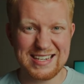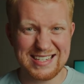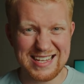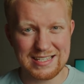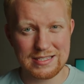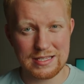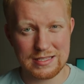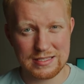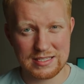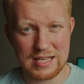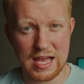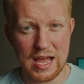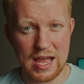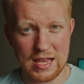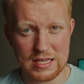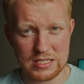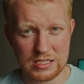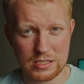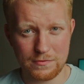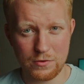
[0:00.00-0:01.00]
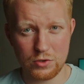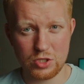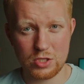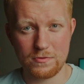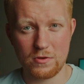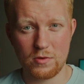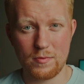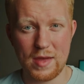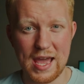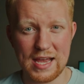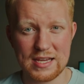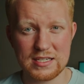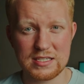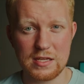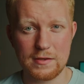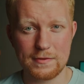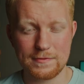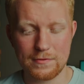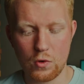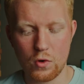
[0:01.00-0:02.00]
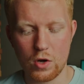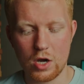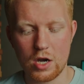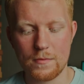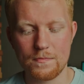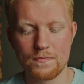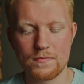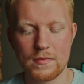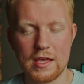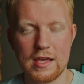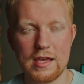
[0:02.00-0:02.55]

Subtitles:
decent-sized Fujifilm X-T4,